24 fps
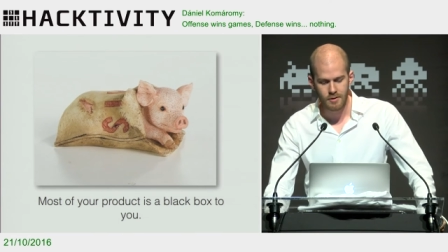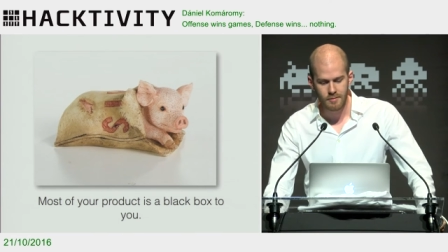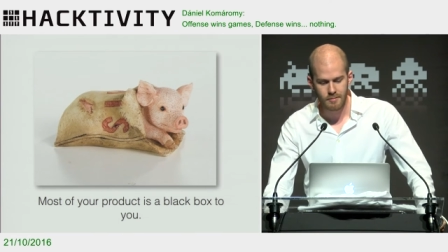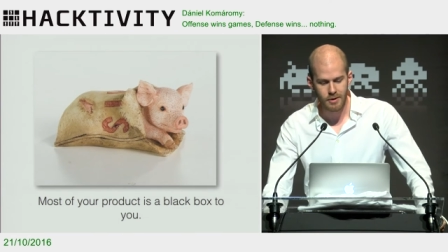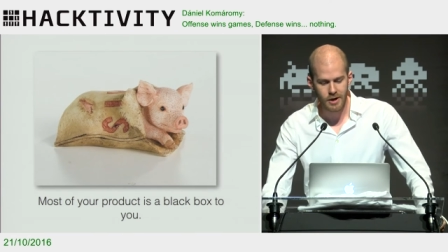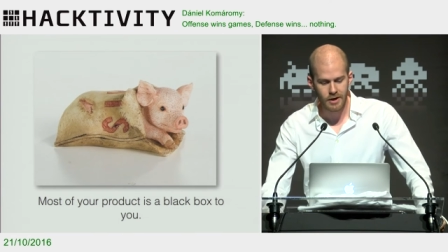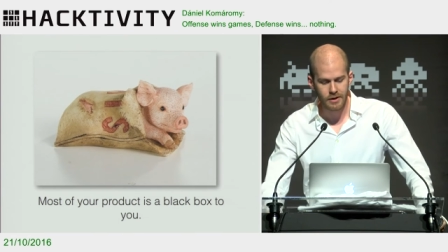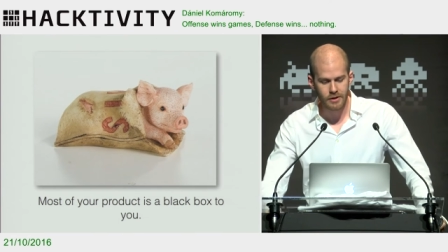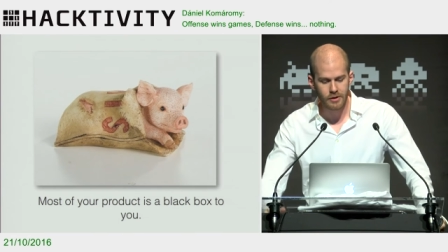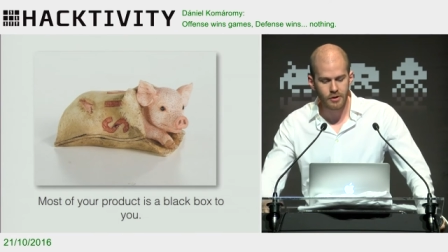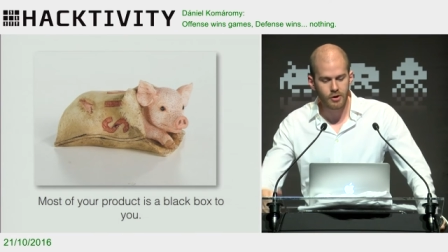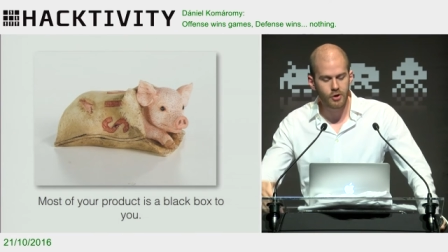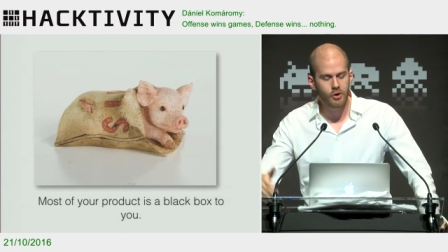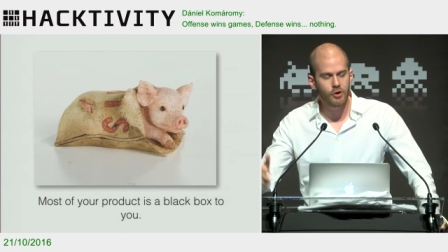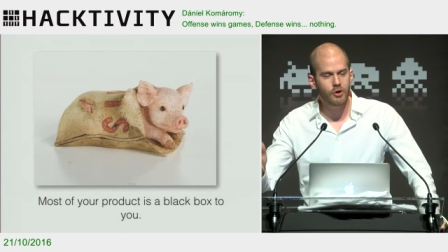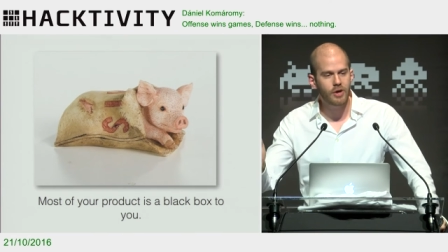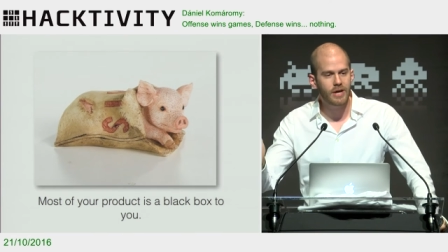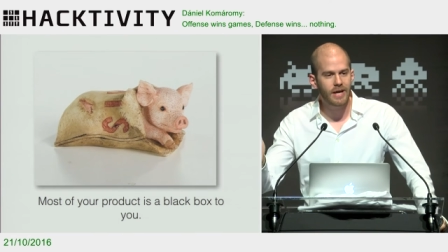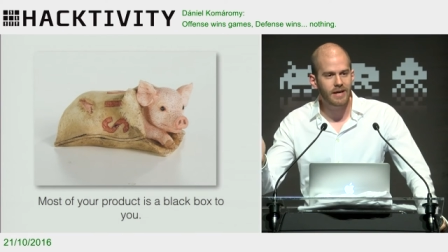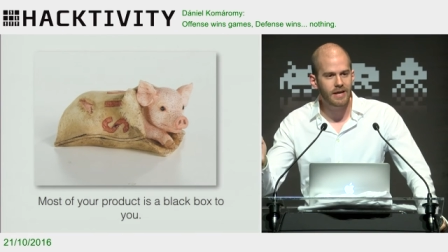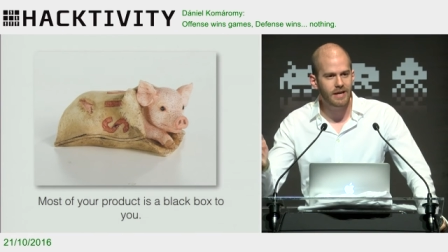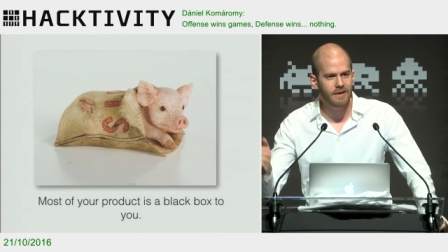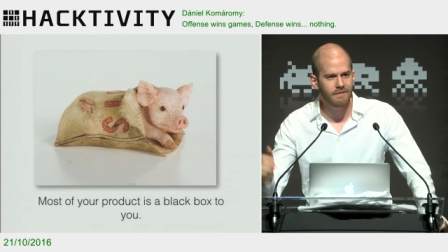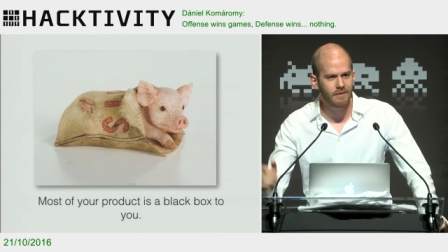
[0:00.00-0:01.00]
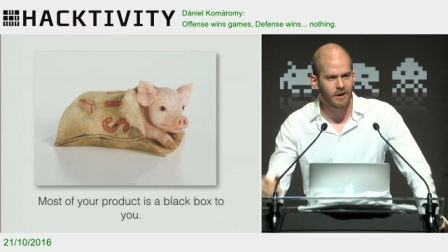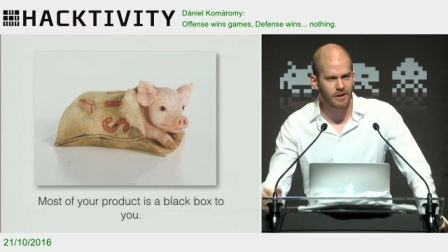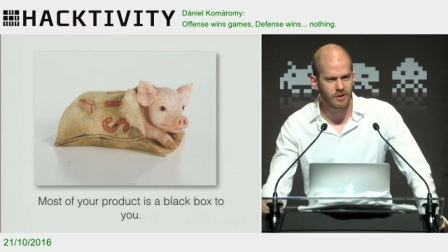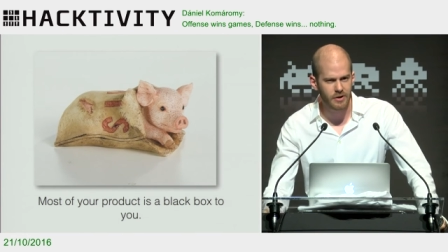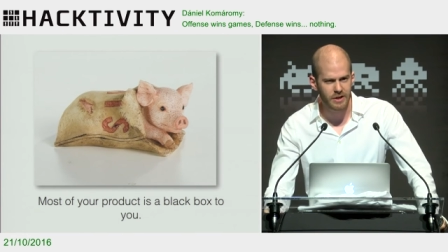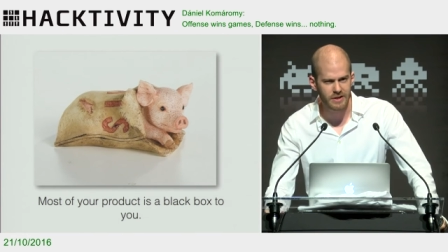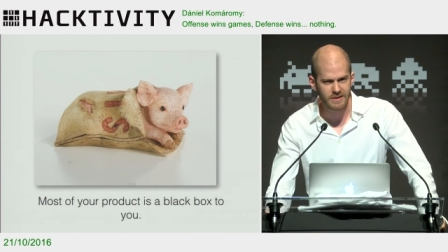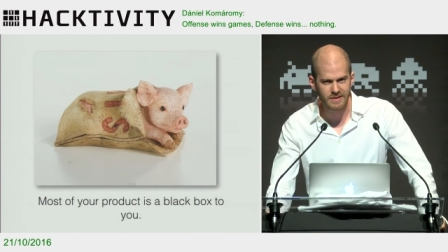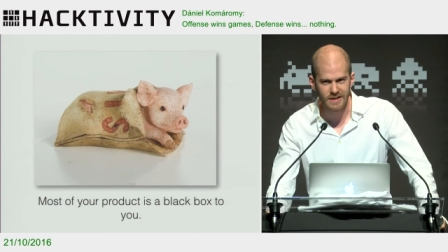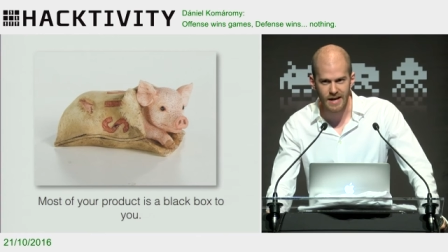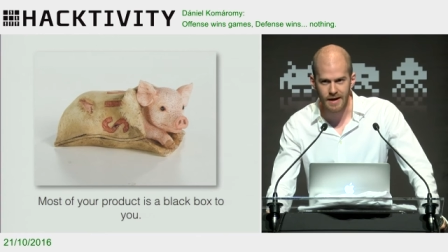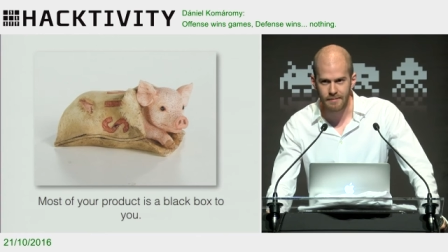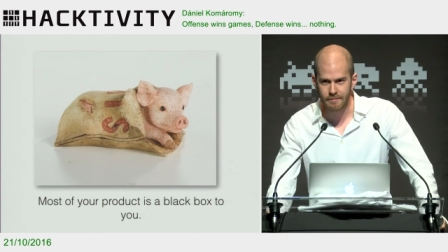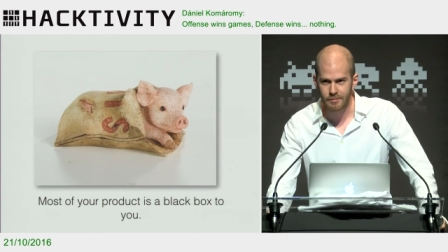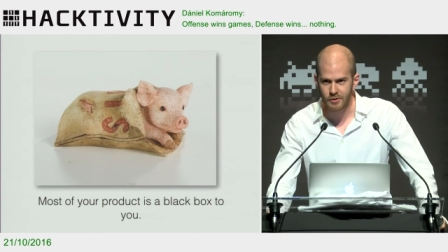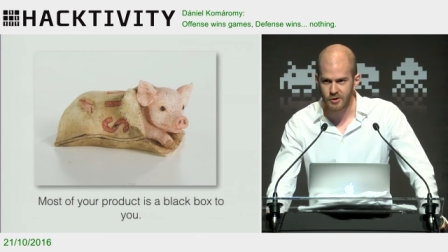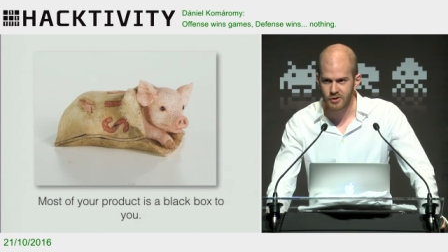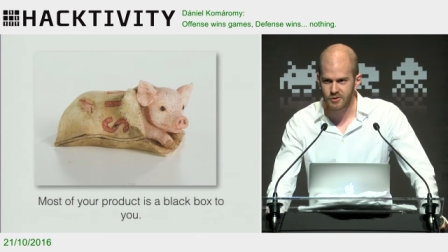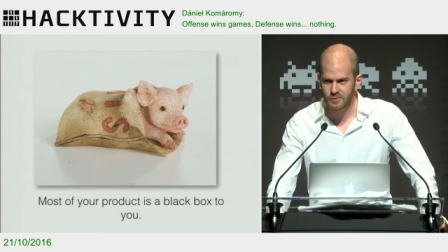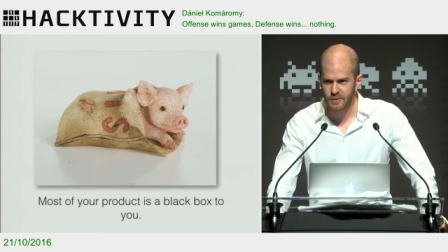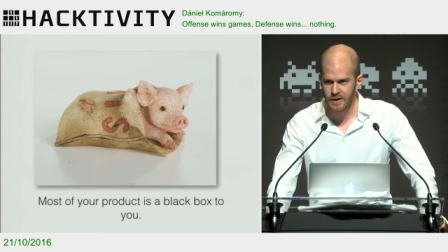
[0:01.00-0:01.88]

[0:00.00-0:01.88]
But, you can give other examples.